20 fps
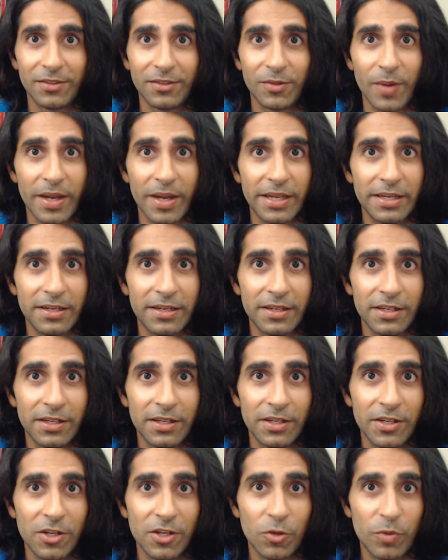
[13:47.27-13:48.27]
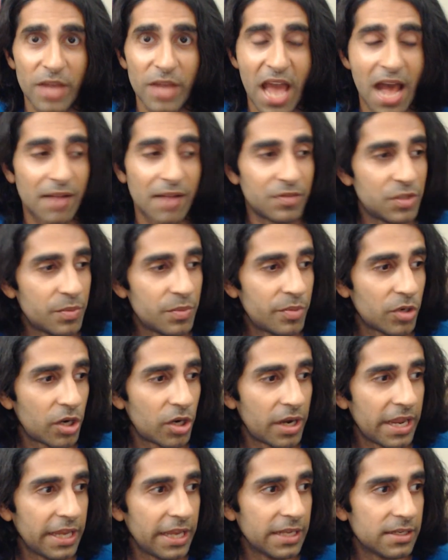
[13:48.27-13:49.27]
right? We have to put
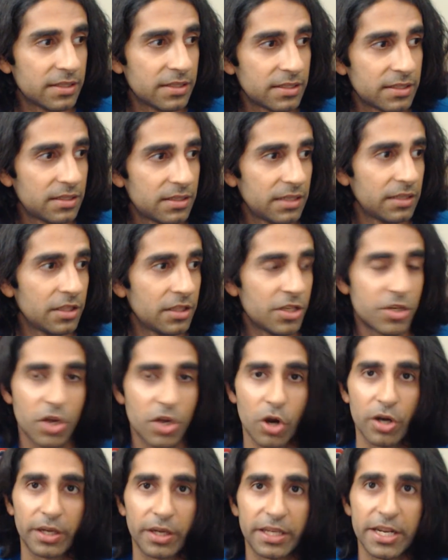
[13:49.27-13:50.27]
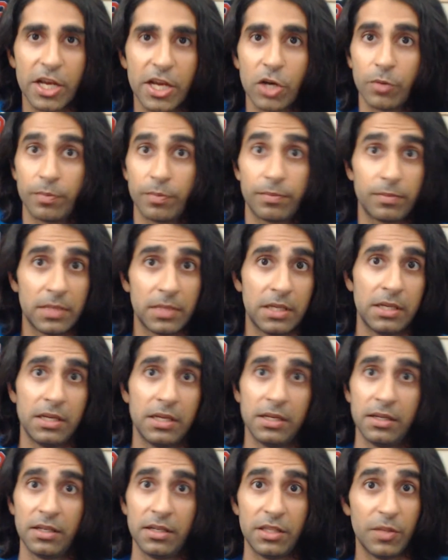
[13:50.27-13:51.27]
our hands in the dark and help
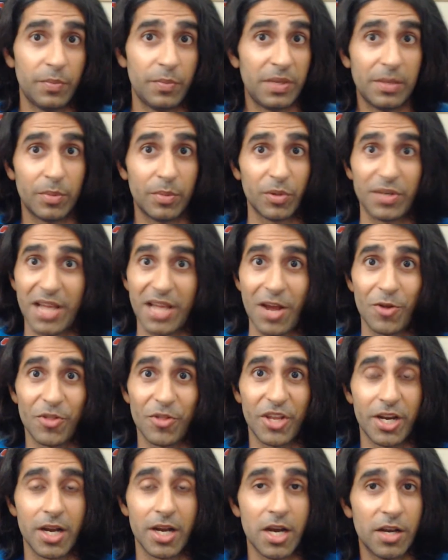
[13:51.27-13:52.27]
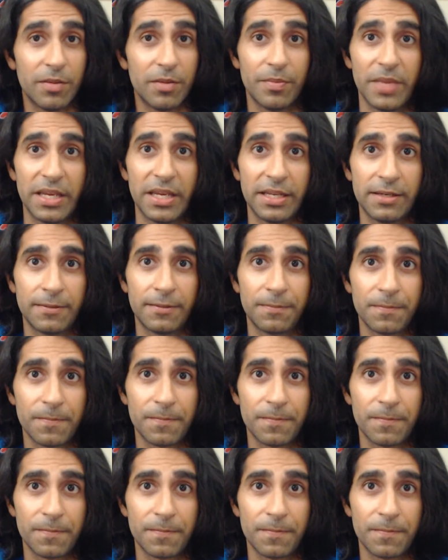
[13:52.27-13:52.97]
the people down there up, man.